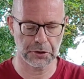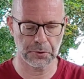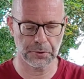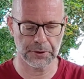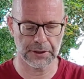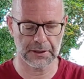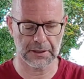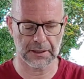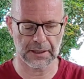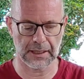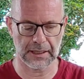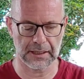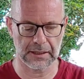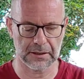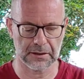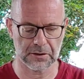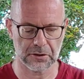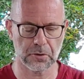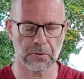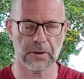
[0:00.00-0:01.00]
quick
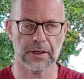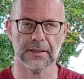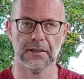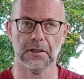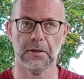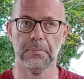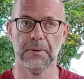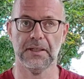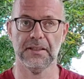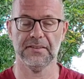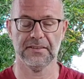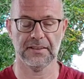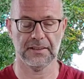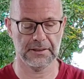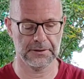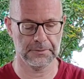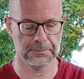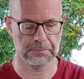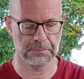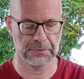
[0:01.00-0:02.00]
and quite
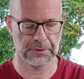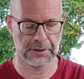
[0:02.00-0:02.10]
amazing.